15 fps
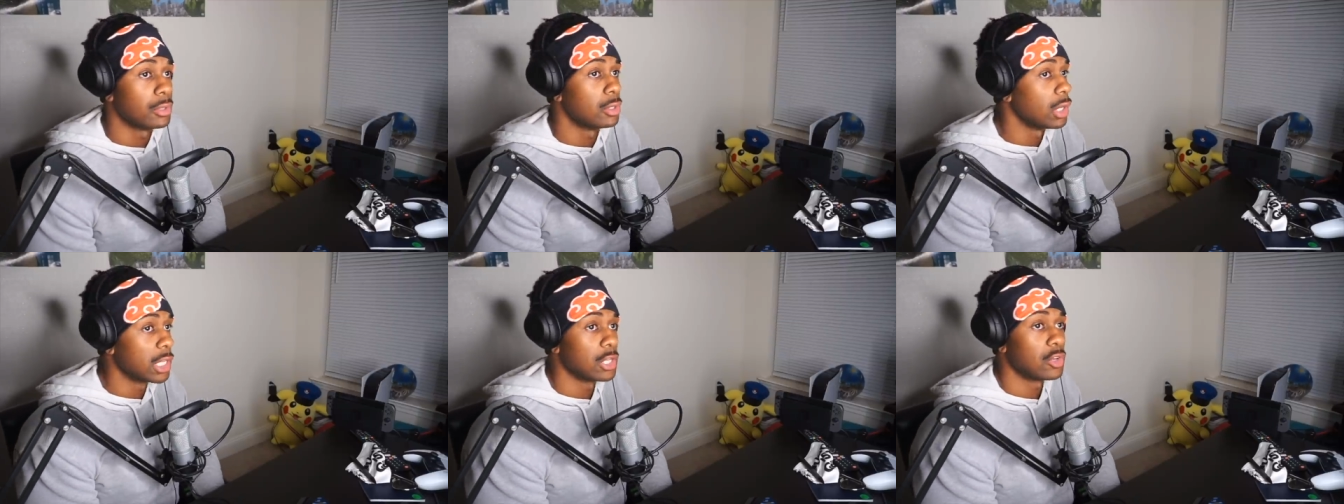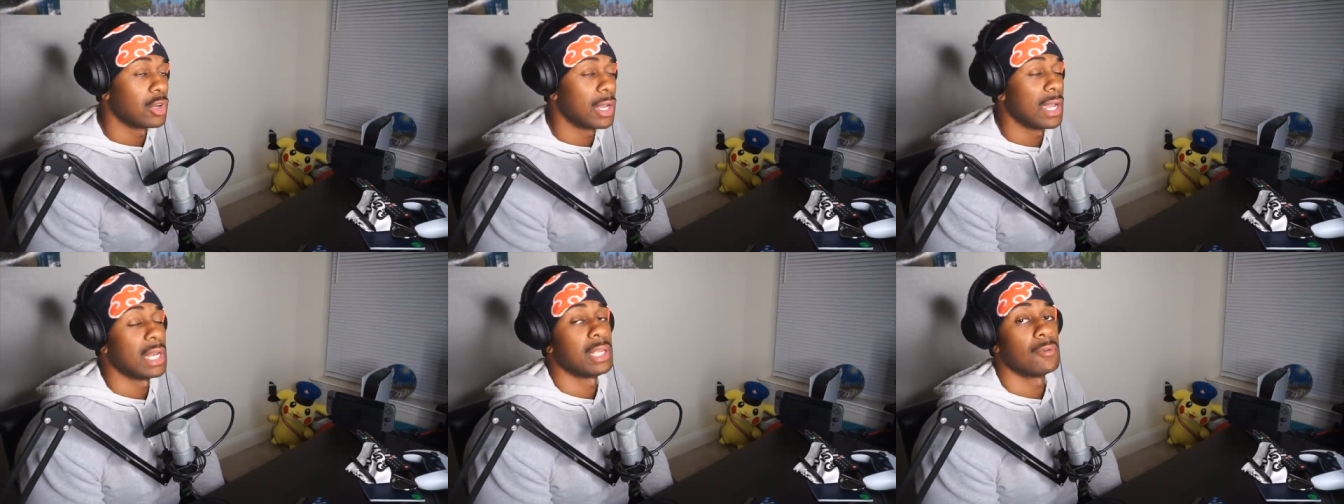nook and
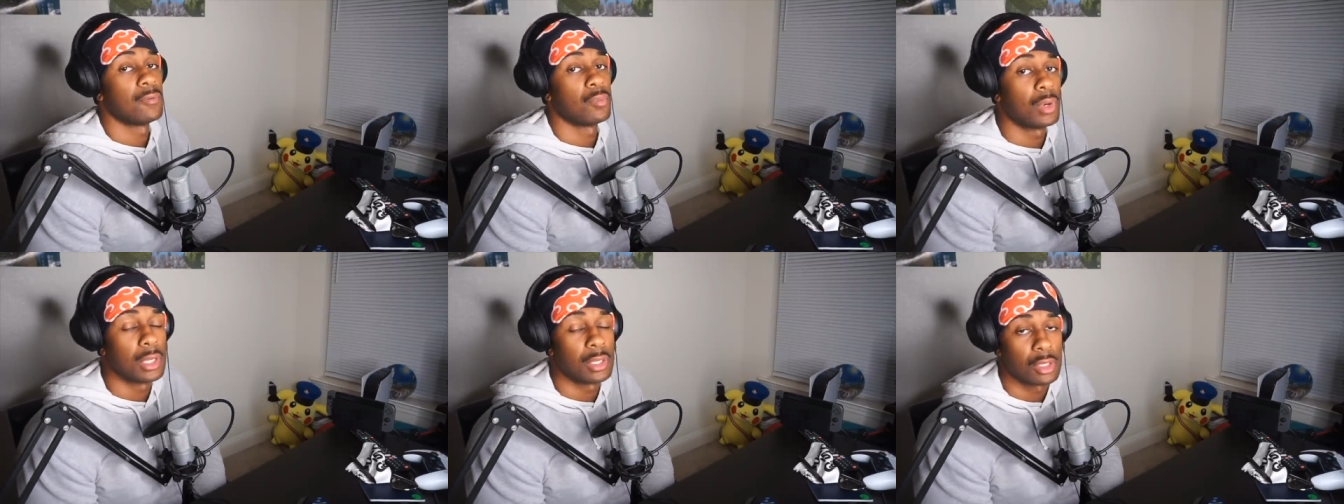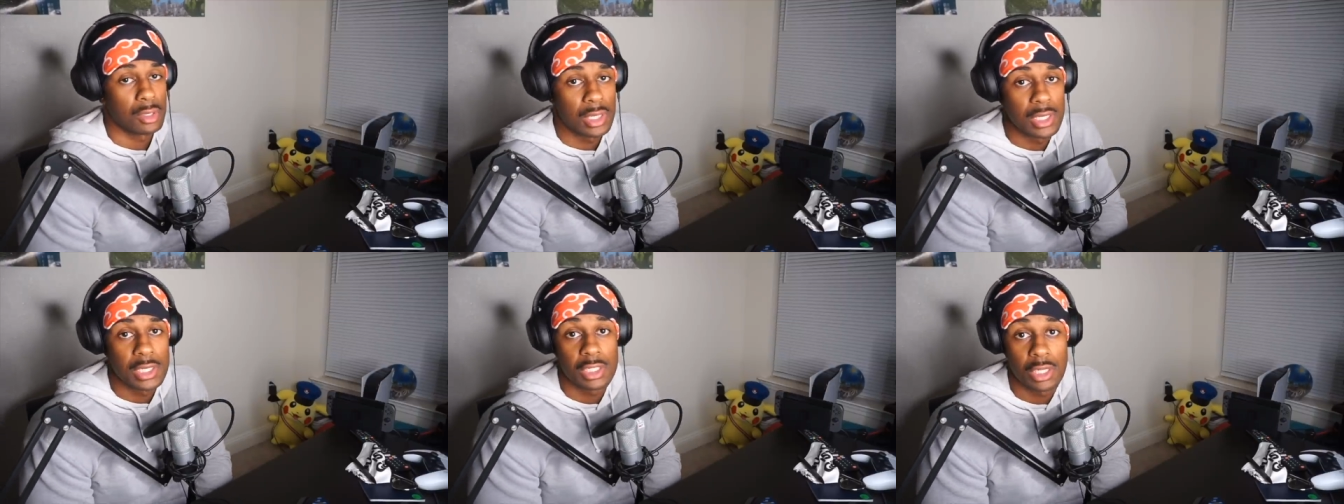cranny of what there
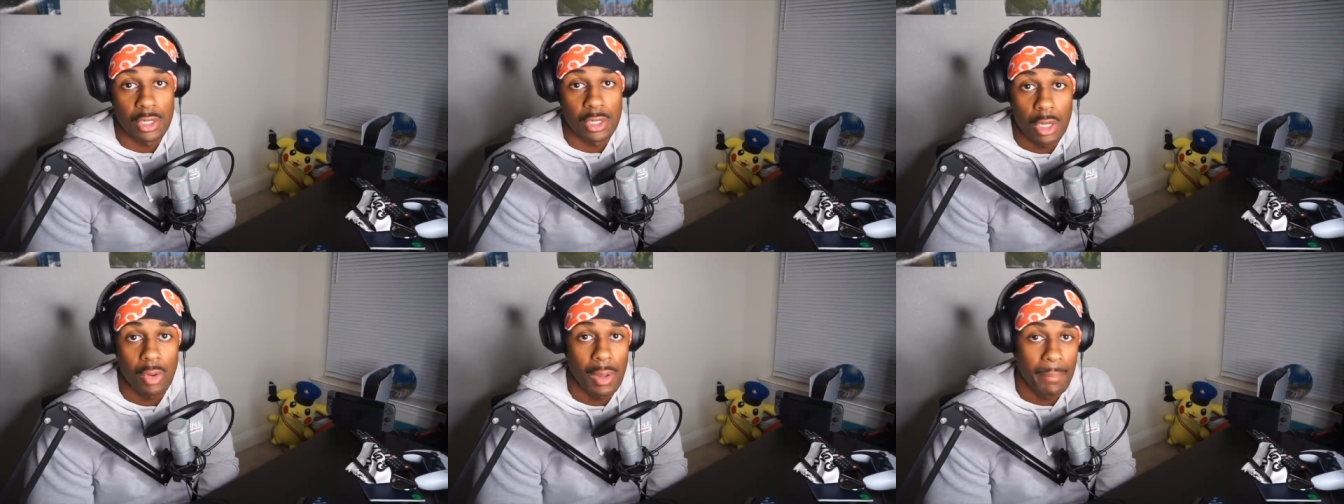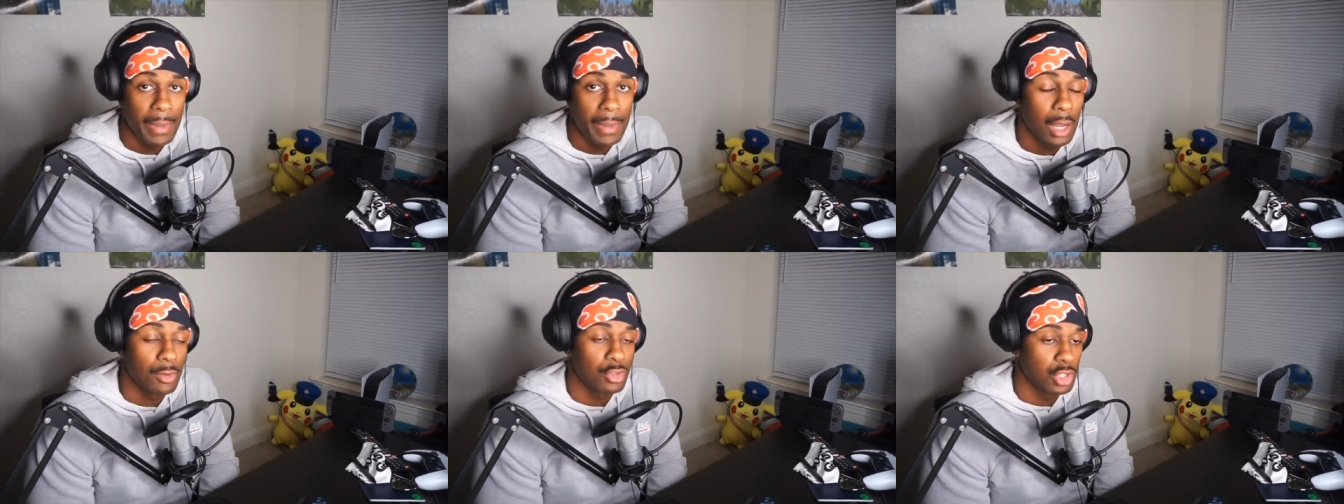is to know
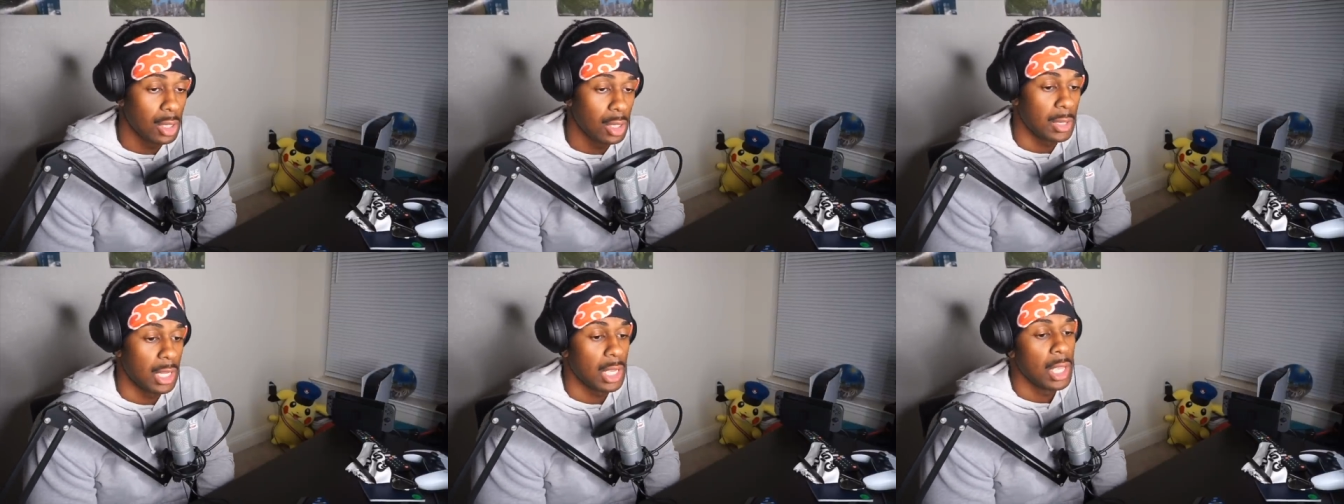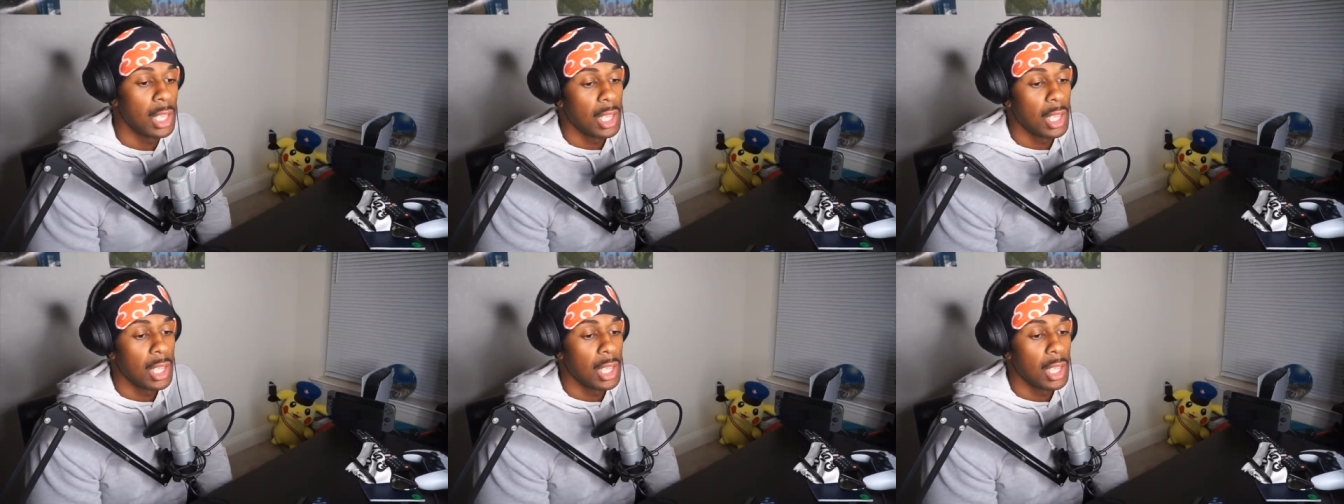about Germany.